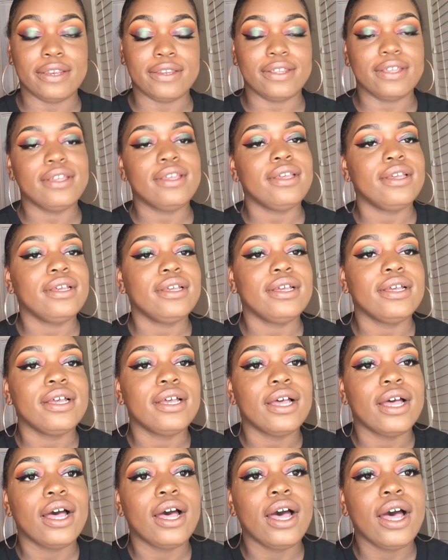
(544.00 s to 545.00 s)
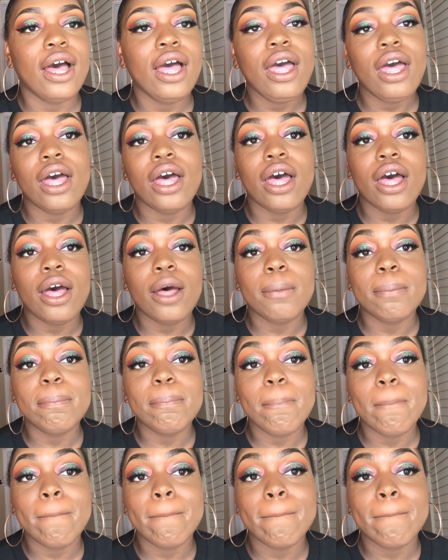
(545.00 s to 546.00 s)
million just to get
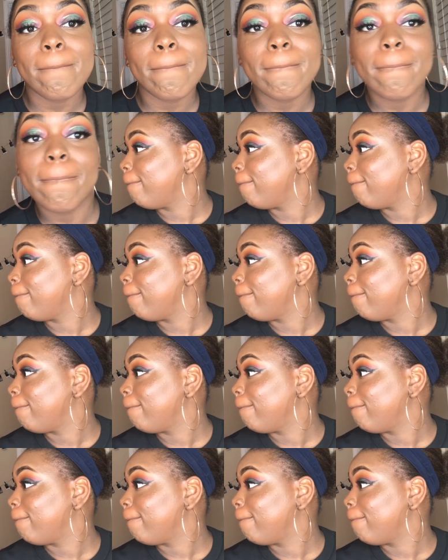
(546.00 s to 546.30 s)
plastic surgery.